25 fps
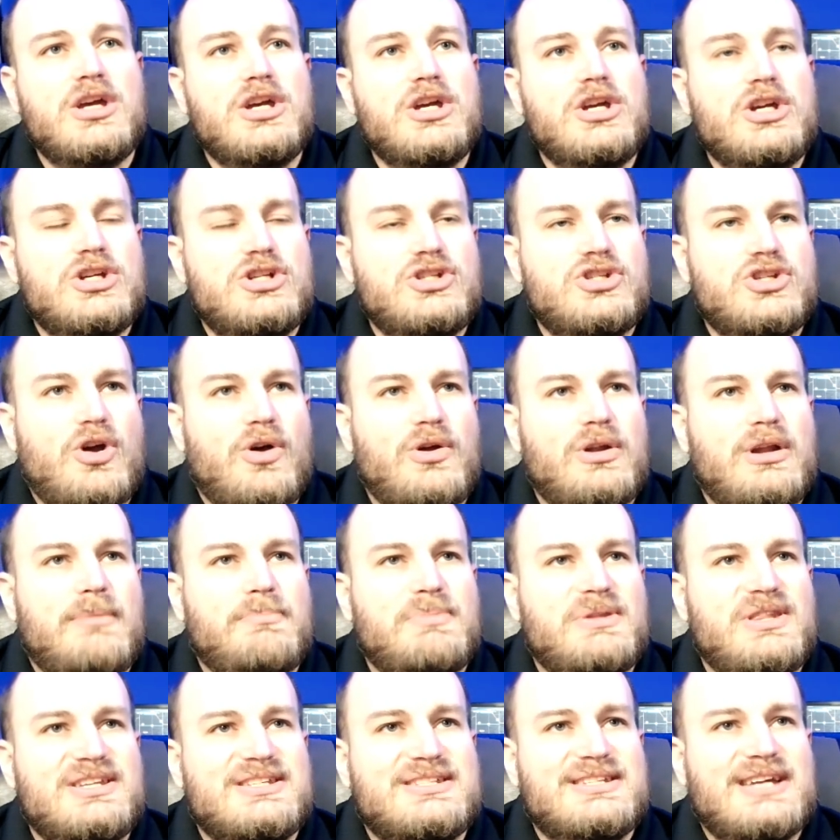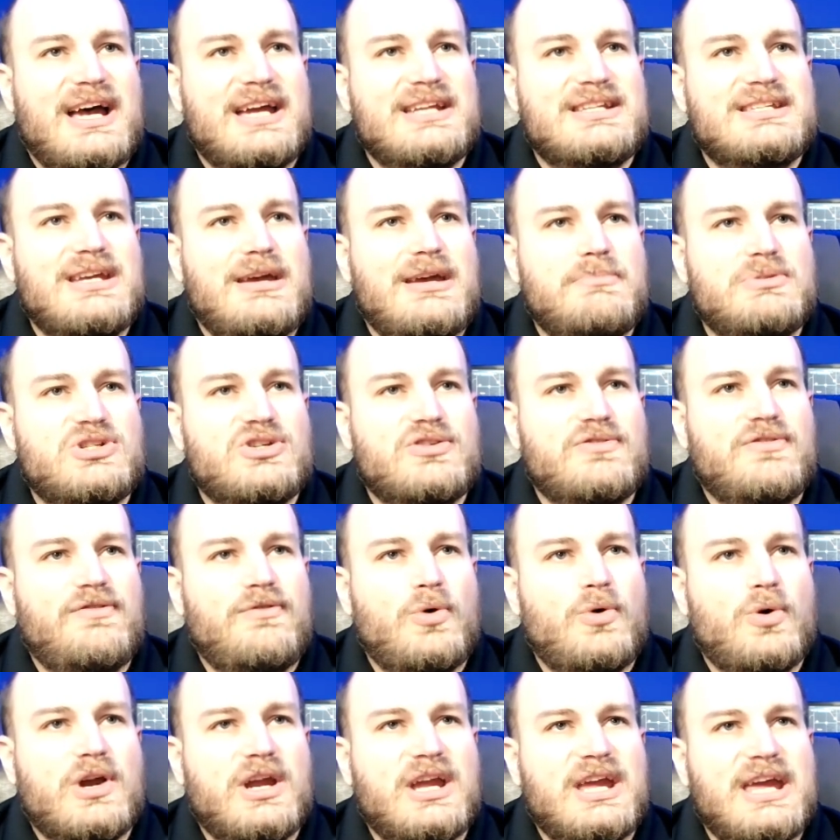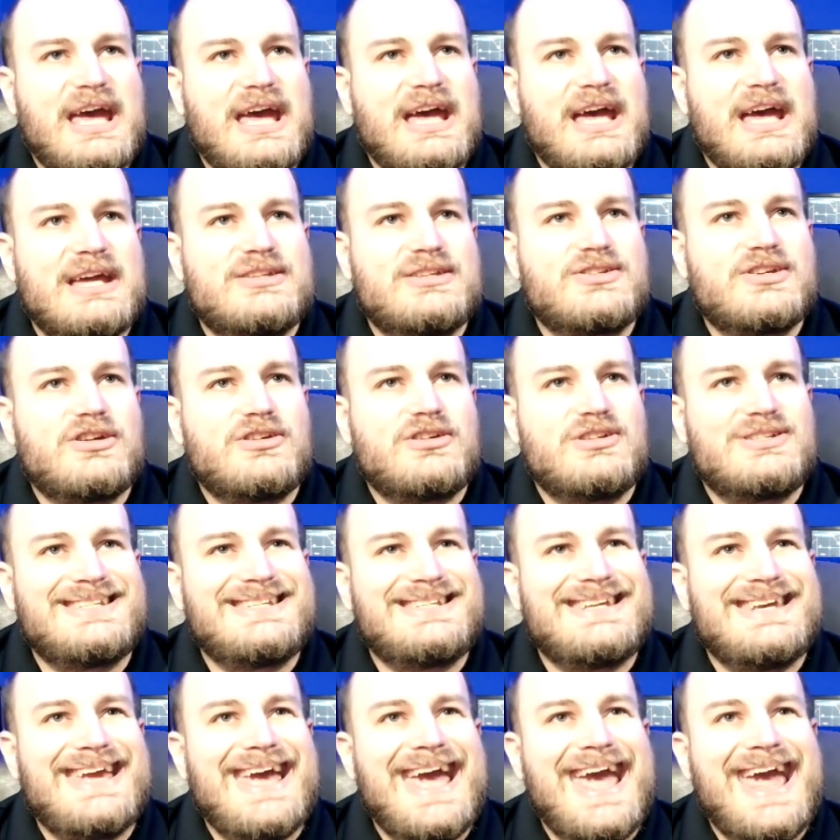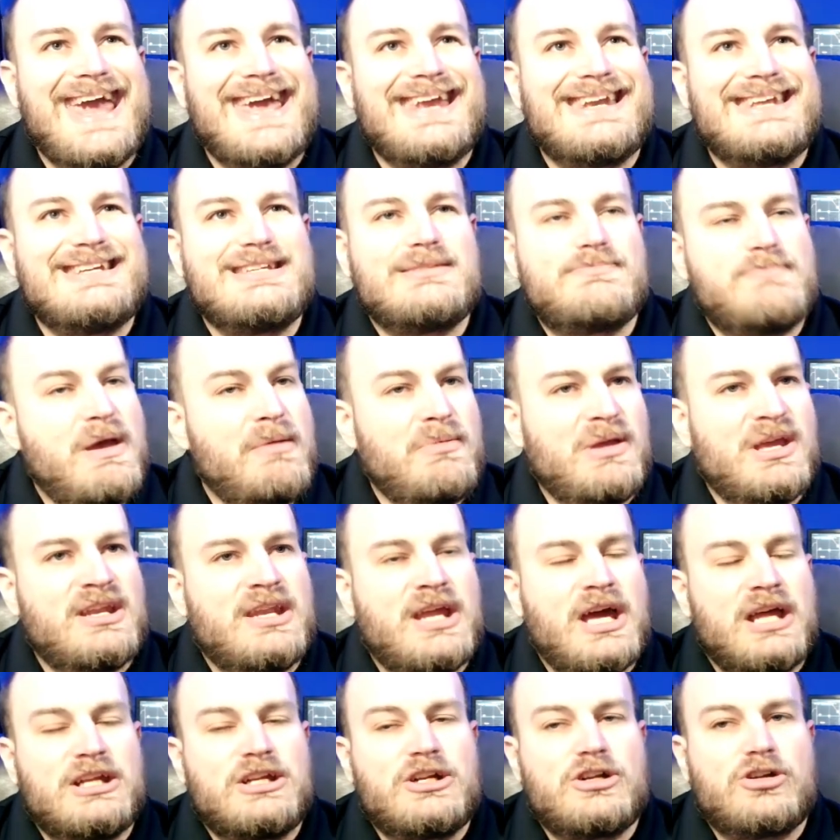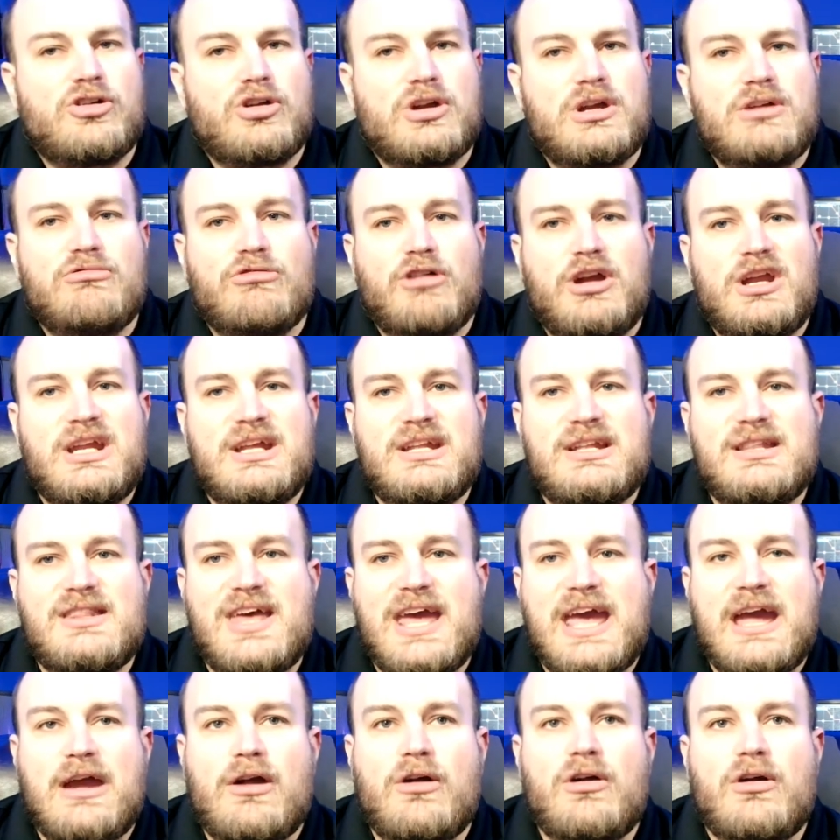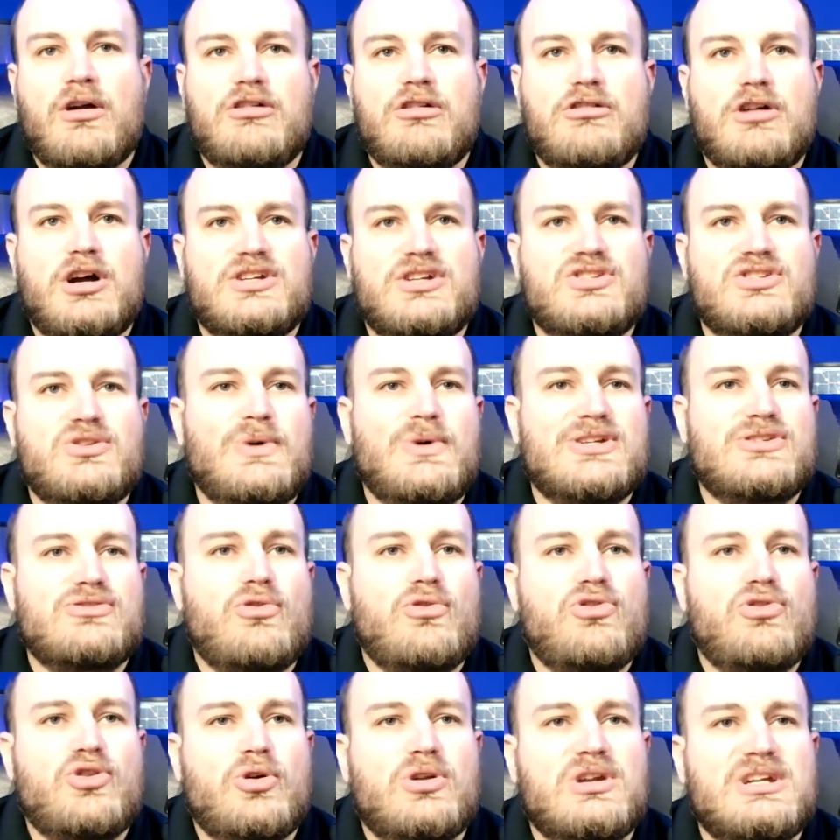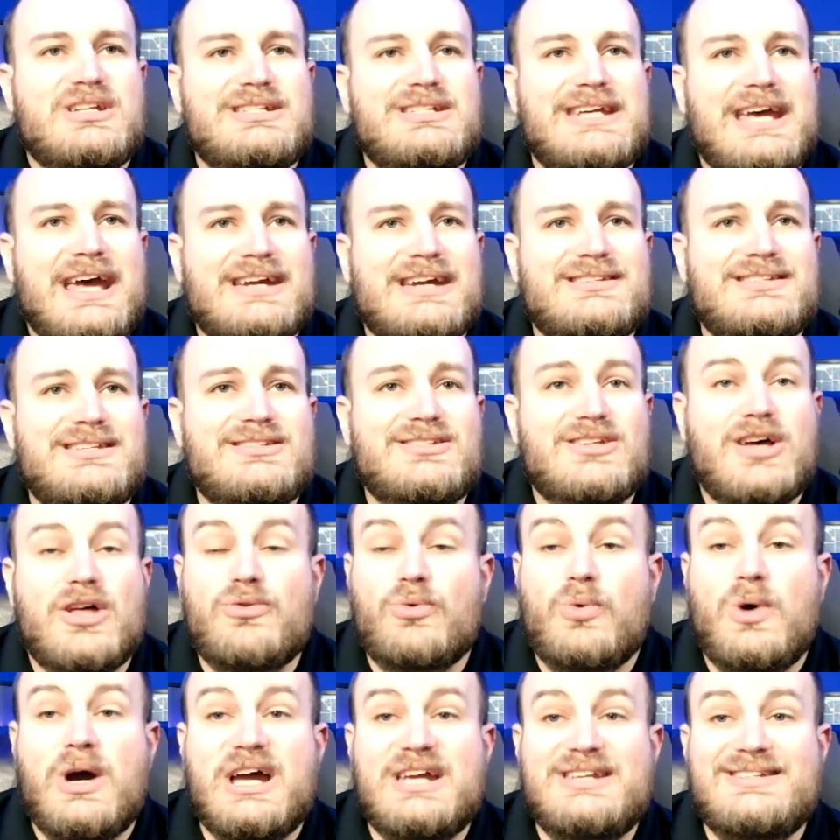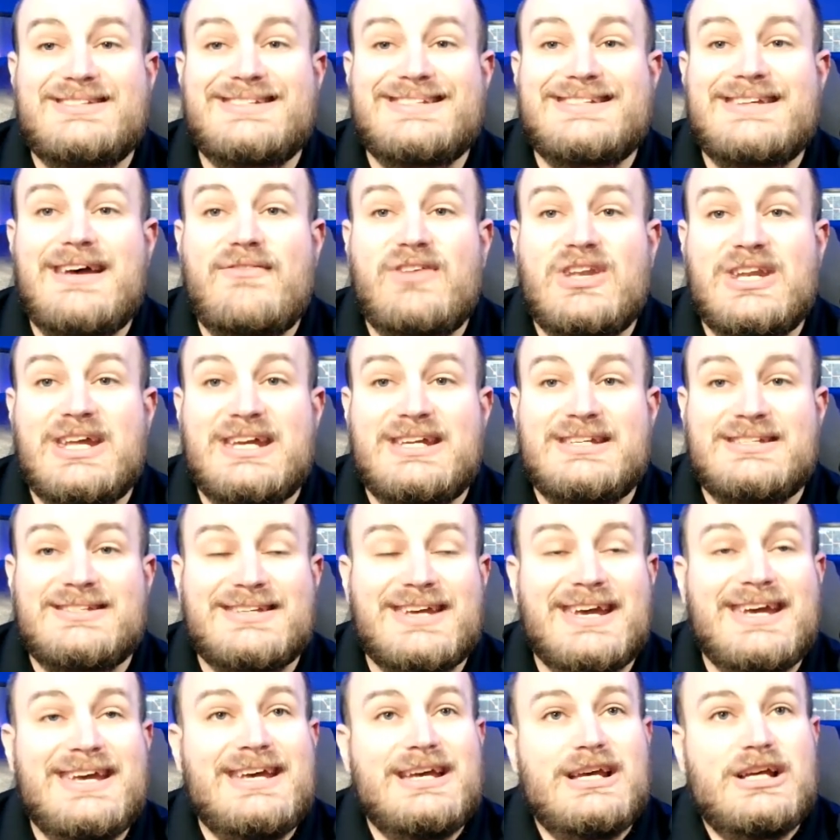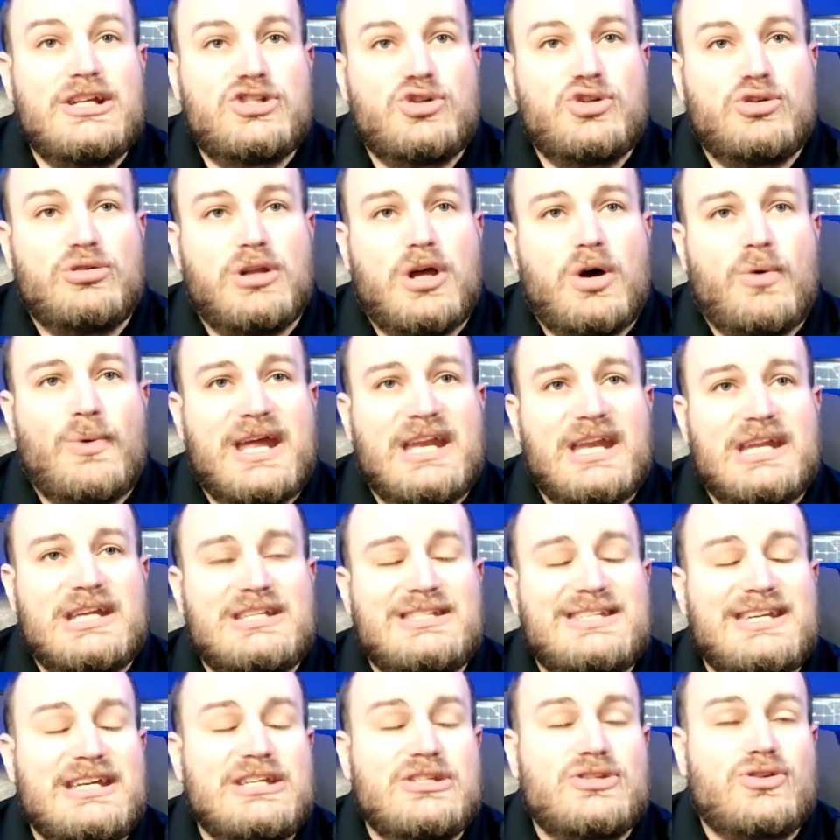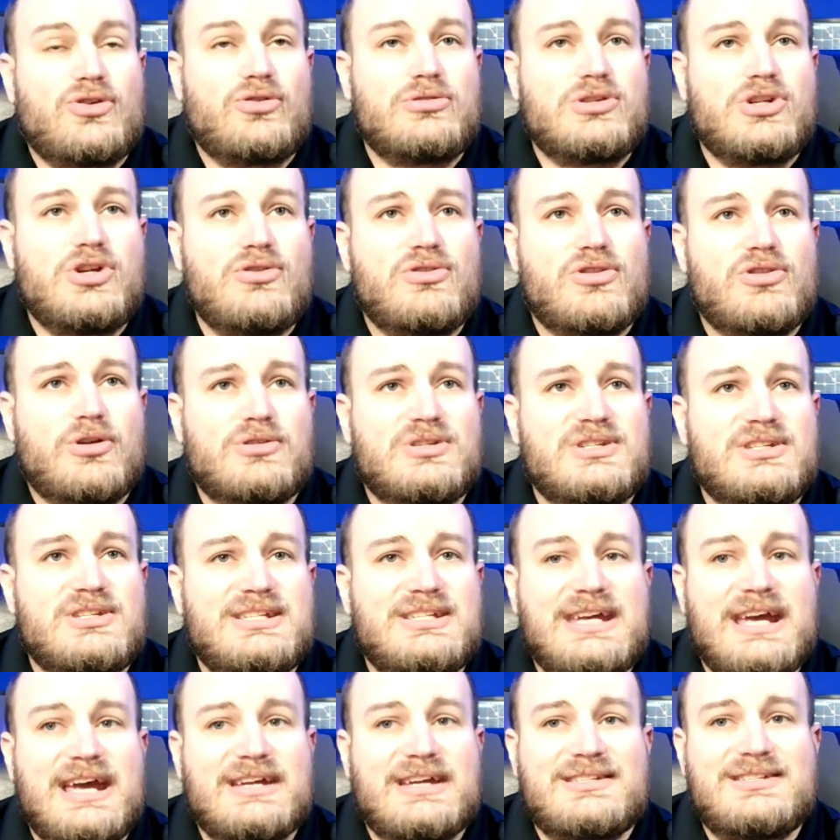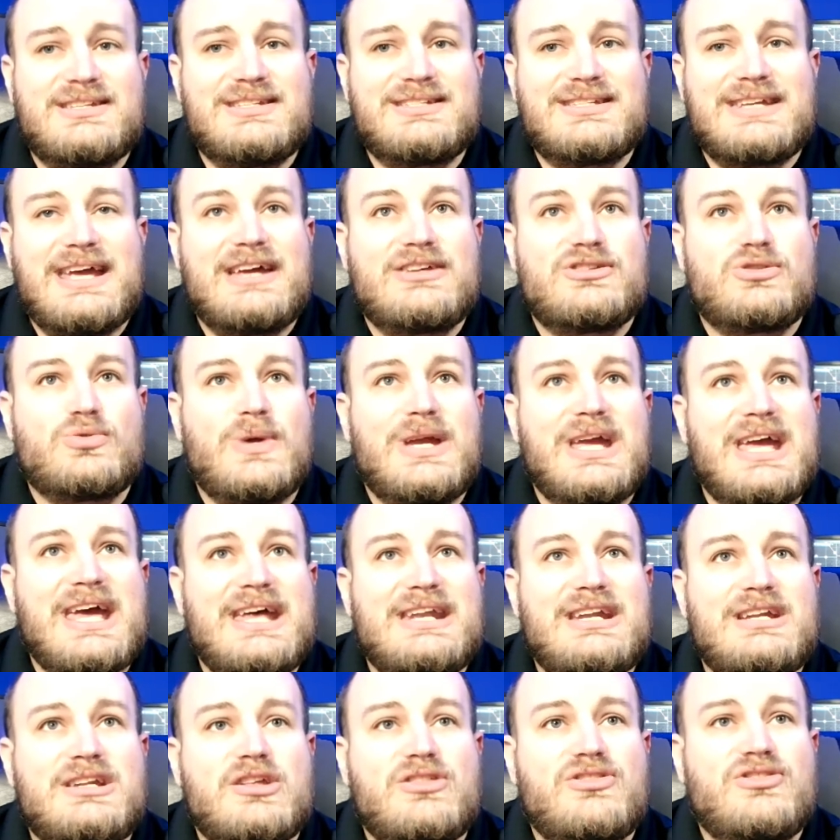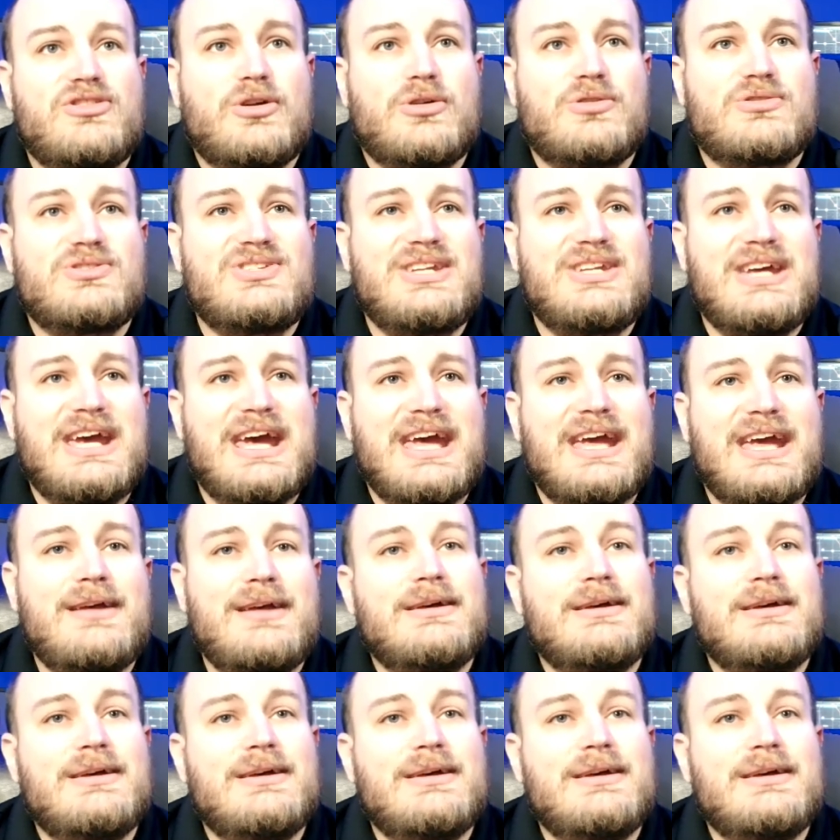showing up in this high temperature forecast. Could see 80s, maybe a 90 degree reading there across the western third of Texas. Otherwise, 70s to low 80s eastern two-thirds of Texas as we head into Thursday.